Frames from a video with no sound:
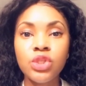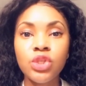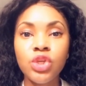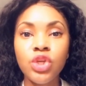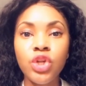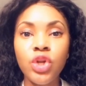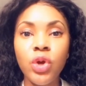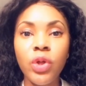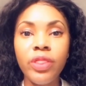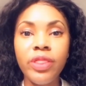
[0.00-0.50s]

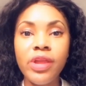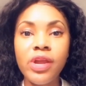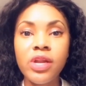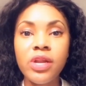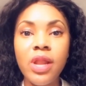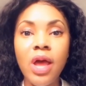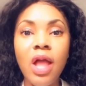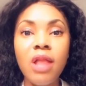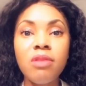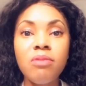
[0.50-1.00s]
They're
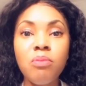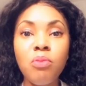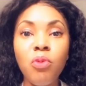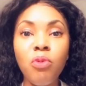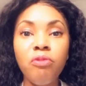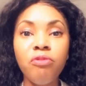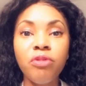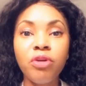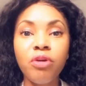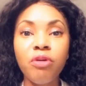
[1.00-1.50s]
not
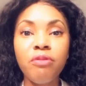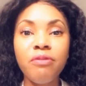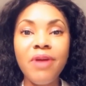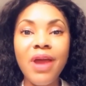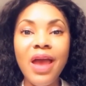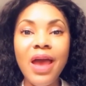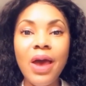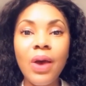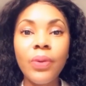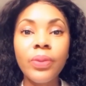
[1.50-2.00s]
moving
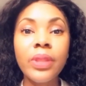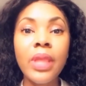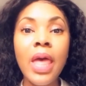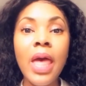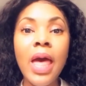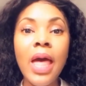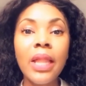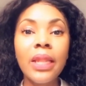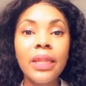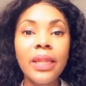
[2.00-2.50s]
around
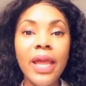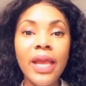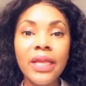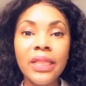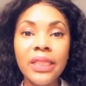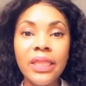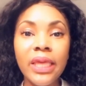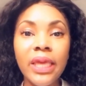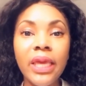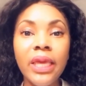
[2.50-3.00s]
like
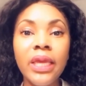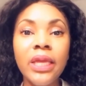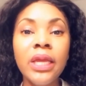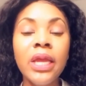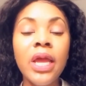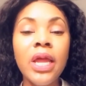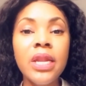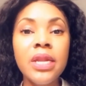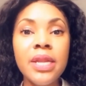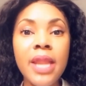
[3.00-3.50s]
they
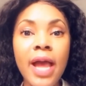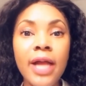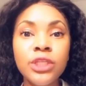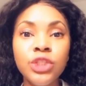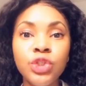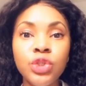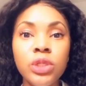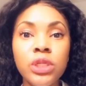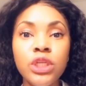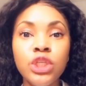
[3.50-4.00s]

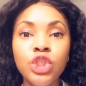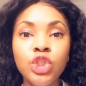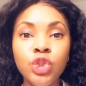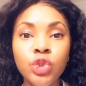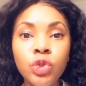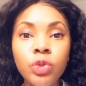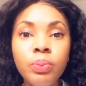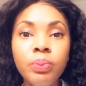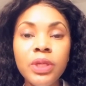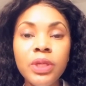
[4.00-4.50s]
naturally
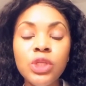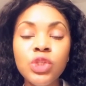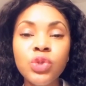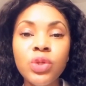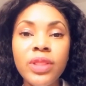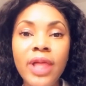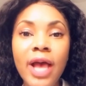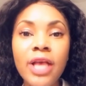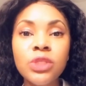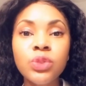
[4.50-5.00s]
should be.
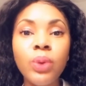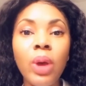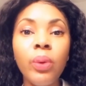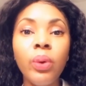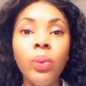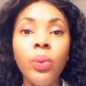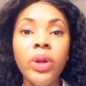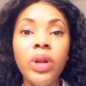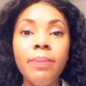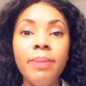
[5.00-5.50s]
that's why we
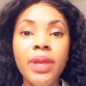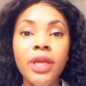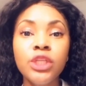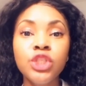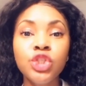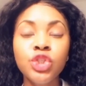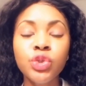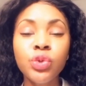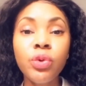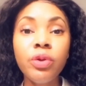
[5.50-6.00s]
want to make
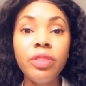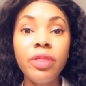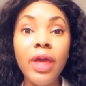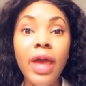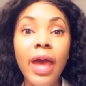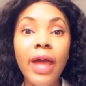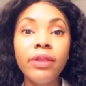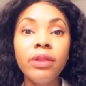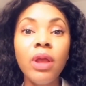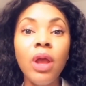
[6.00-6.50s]
sure
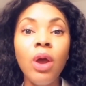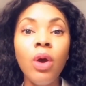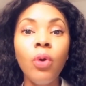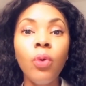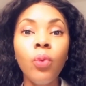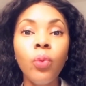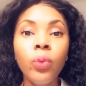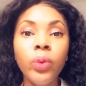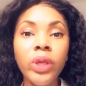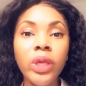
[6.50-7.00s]
that
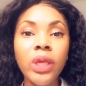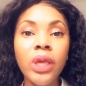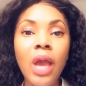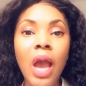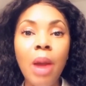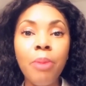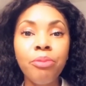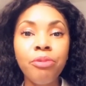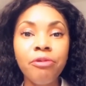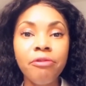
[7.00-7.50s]
we are
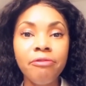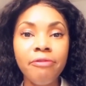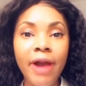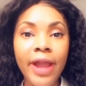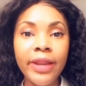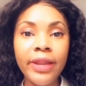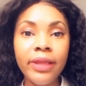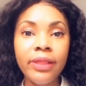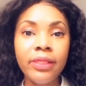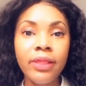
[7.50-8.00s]

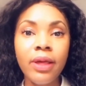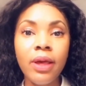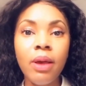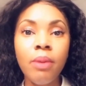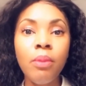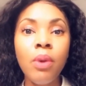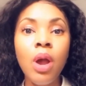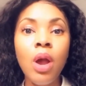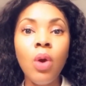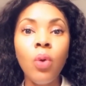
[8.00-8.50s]
providing them
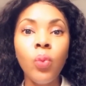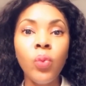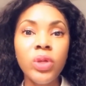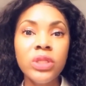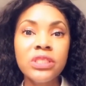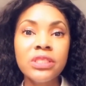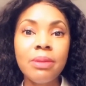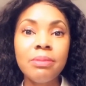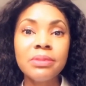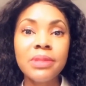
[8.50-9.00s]
with
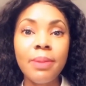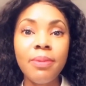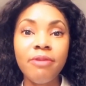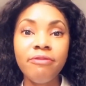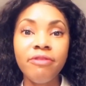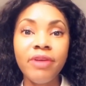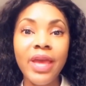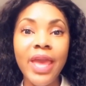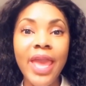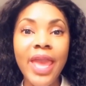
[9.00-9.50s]
some type of
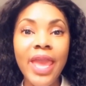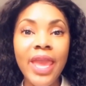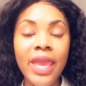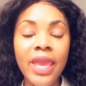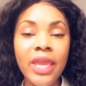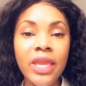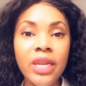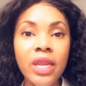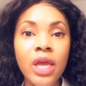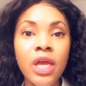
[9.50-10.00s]
an
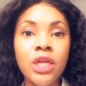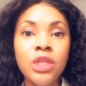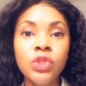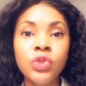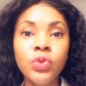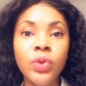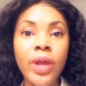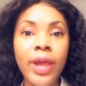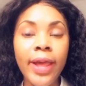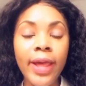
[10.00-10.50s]
aid to
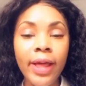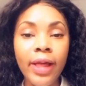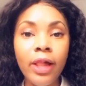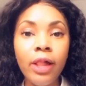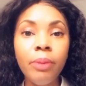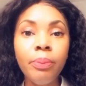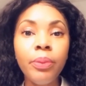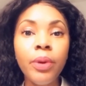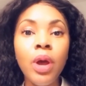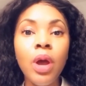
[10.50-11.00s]

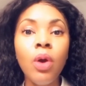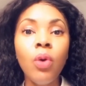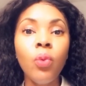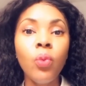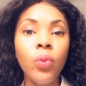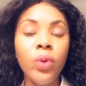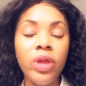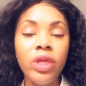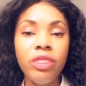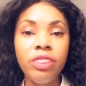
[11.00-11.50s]
help
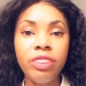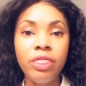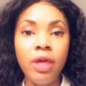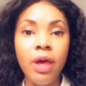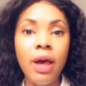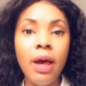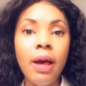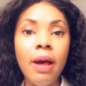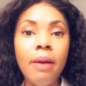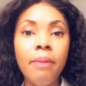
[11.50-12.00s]
with
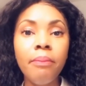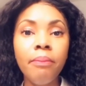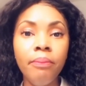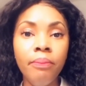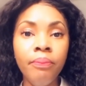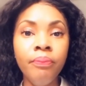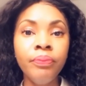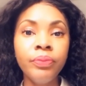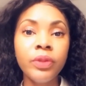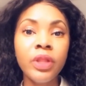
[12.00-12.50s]

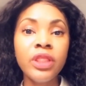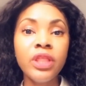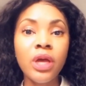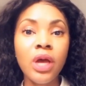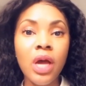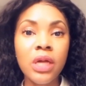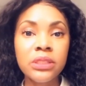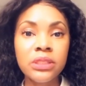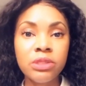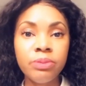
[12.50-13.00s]
the
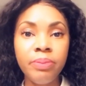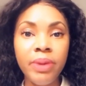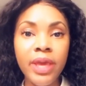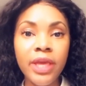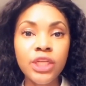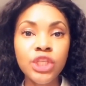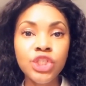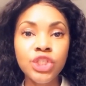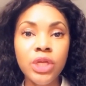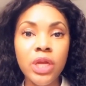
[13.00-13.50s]

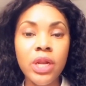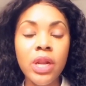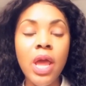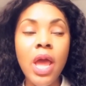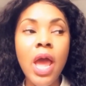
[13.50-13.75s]
constipation.